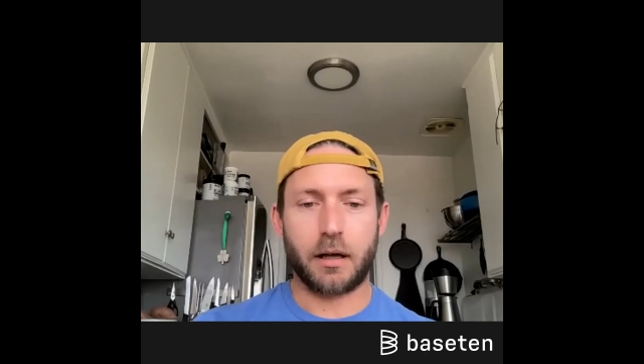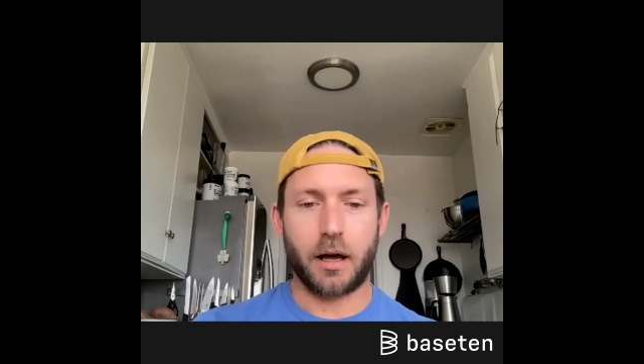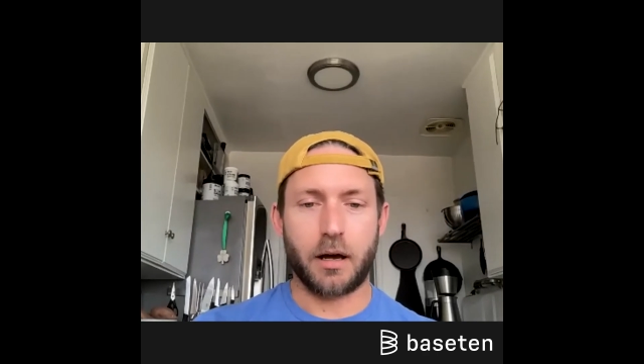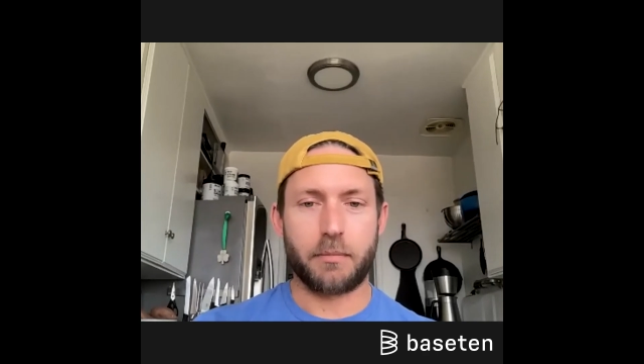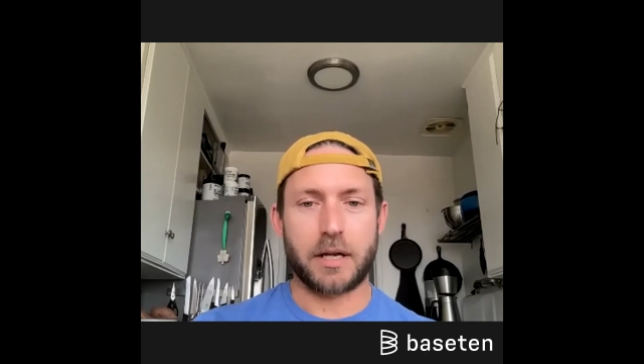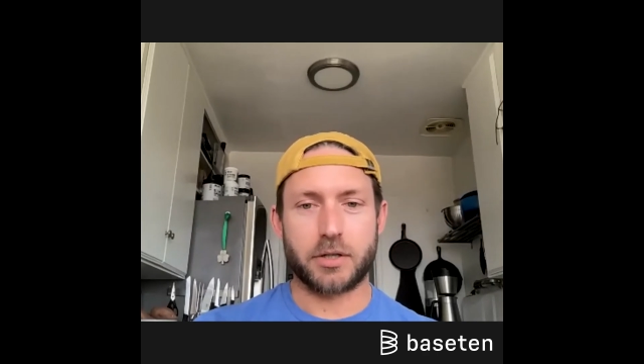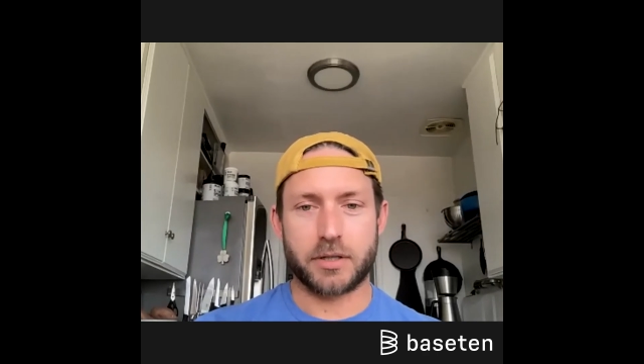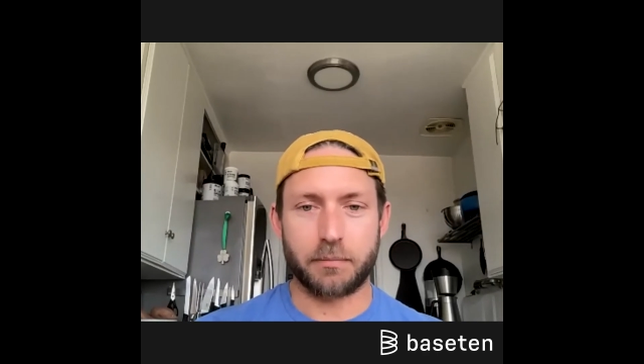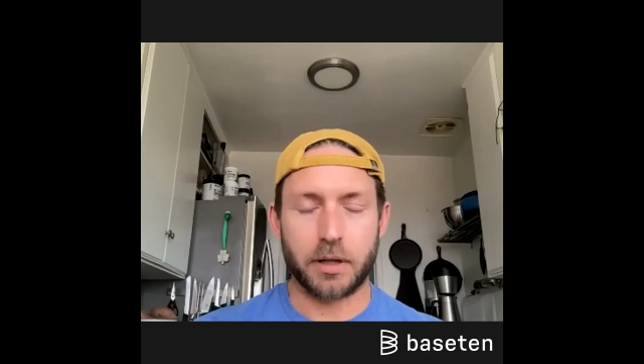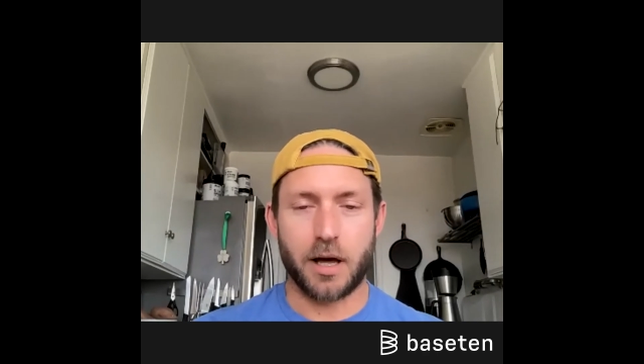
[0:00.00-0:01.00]
and
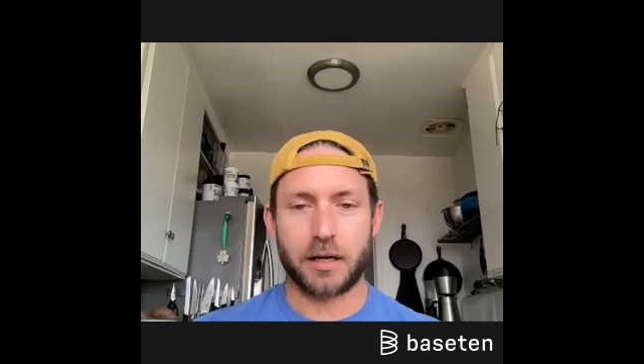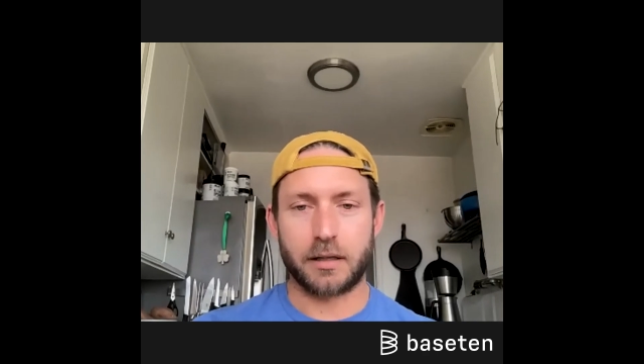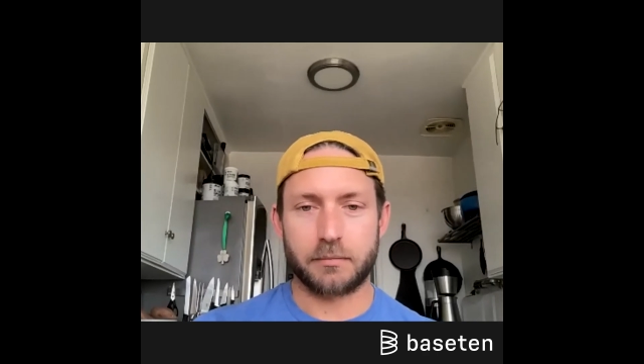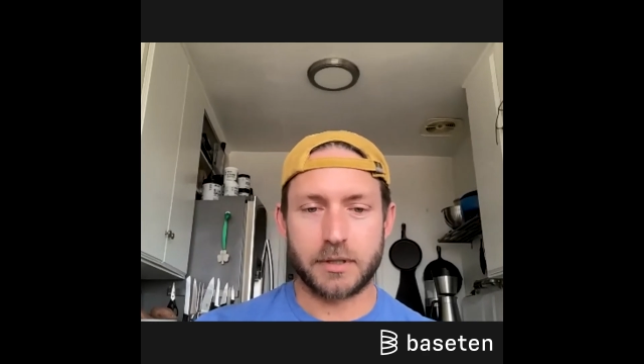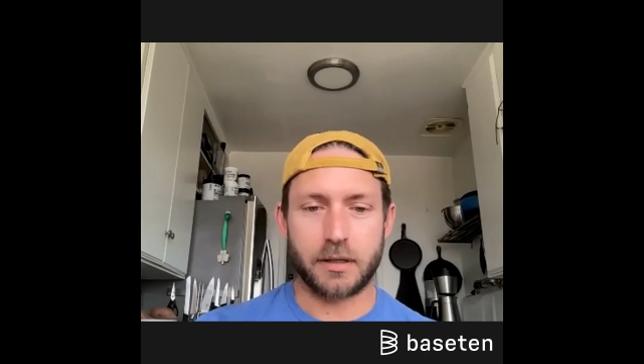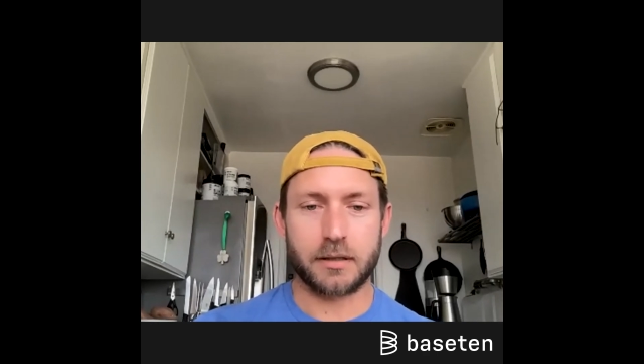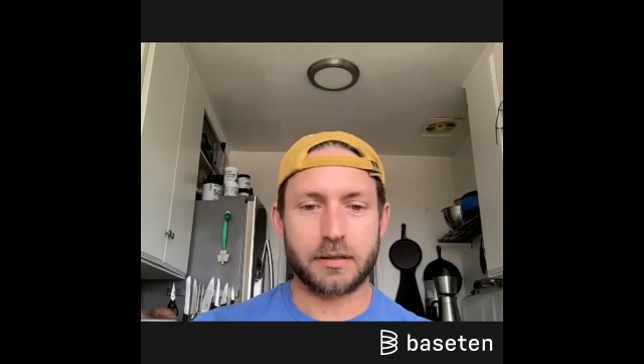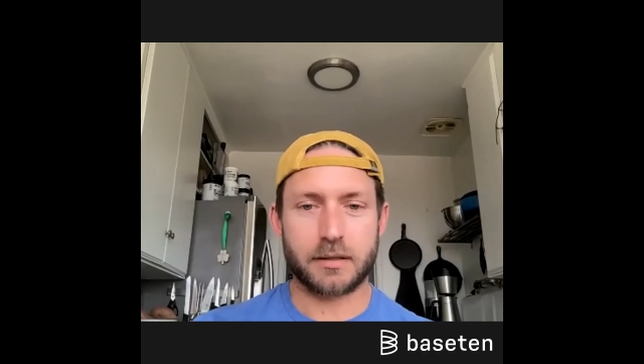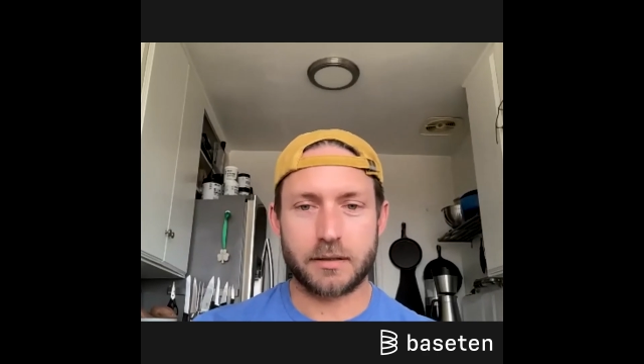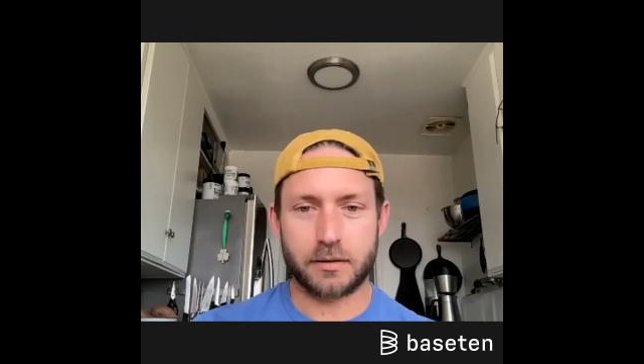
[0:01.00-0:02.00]
just applying them to
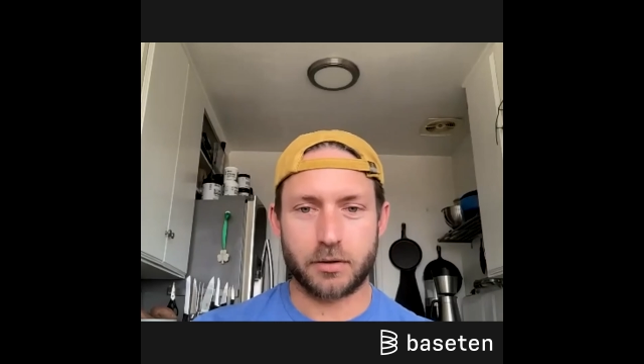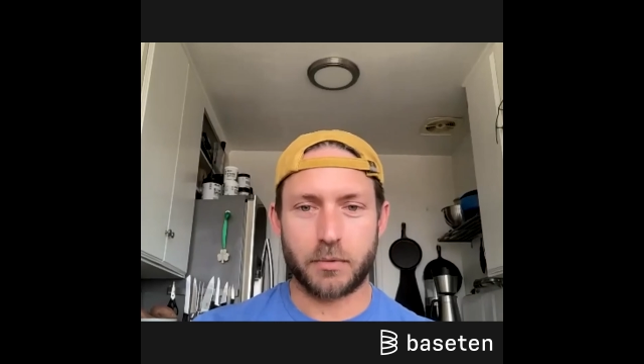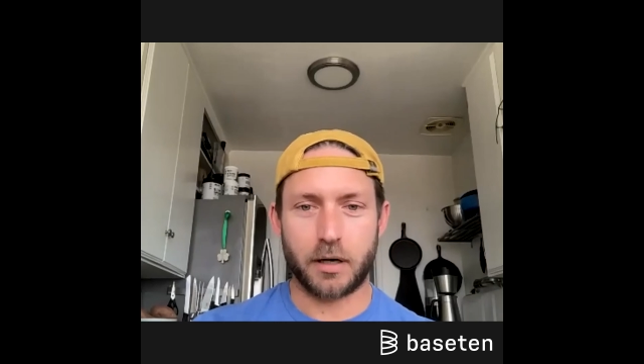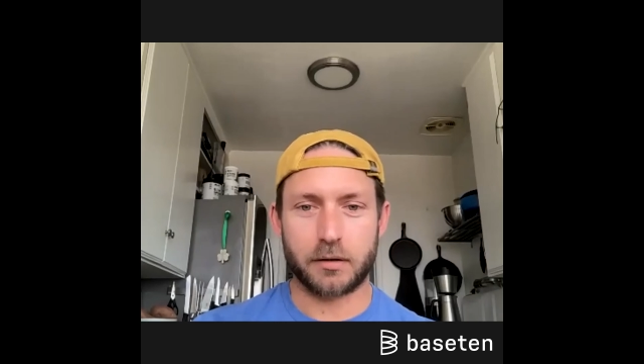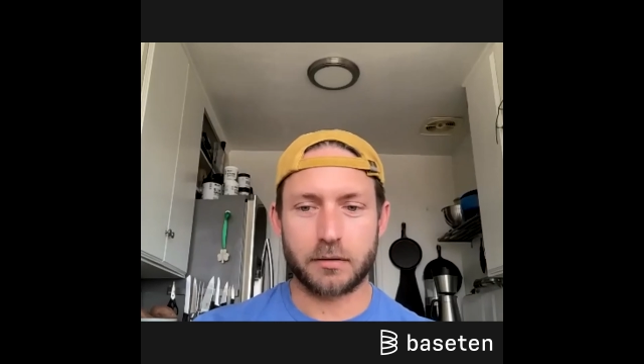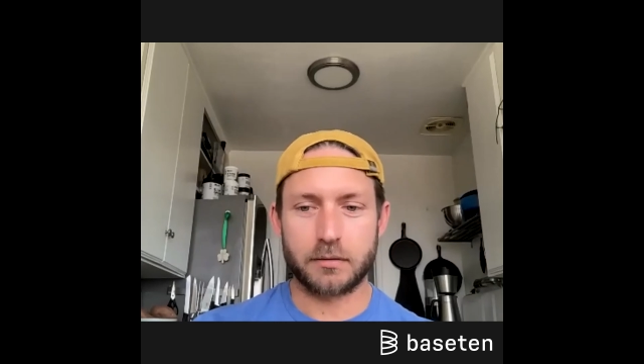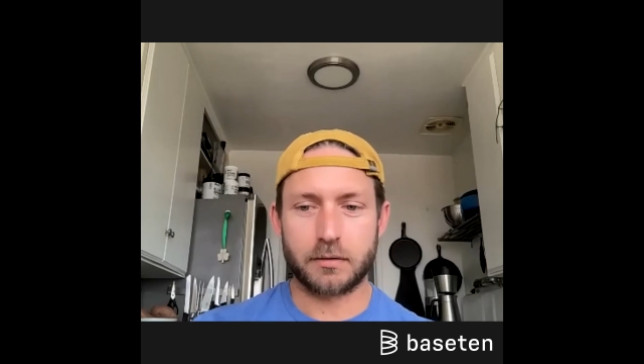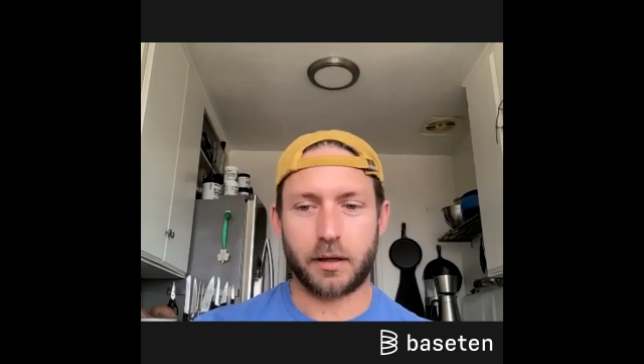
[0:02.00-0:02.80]
this new model